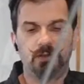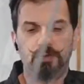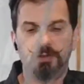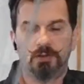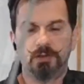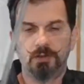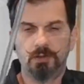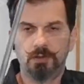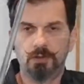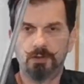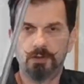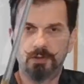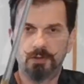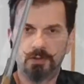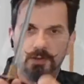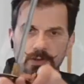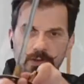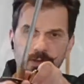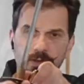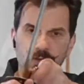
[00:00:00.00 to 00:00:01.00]
Now
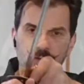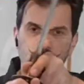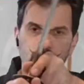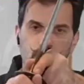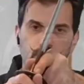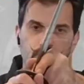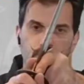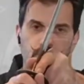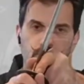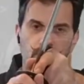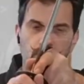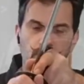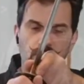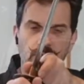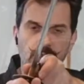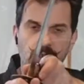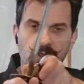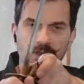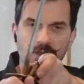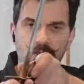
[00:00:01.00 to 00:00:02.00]
I
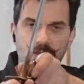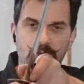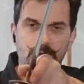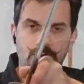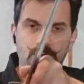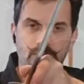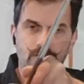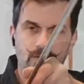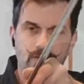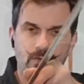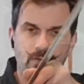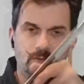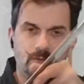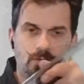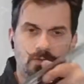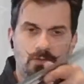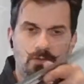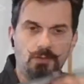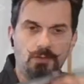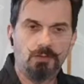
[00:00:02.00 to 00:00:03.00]
start
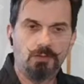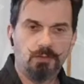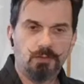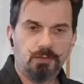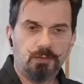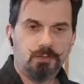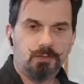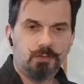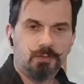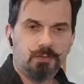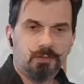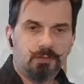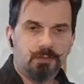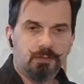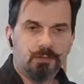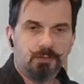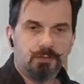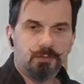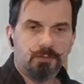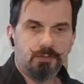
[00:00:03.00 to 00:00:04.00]
bringing the sword to
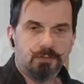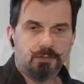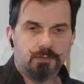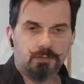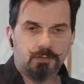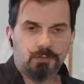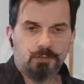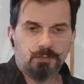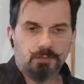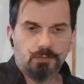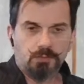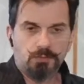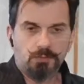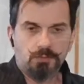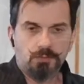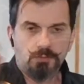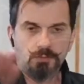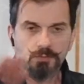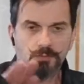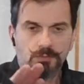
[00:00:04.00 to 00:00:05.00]
the scabbard
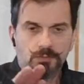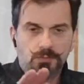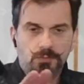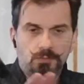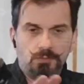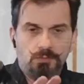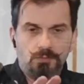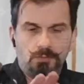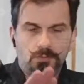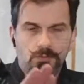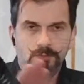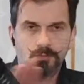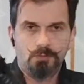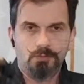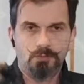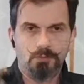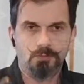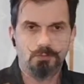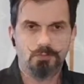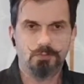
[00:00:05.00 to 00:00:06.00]
and do it
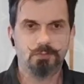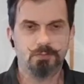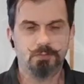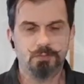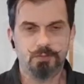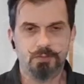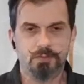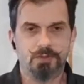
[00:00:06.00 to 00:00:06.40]
like so.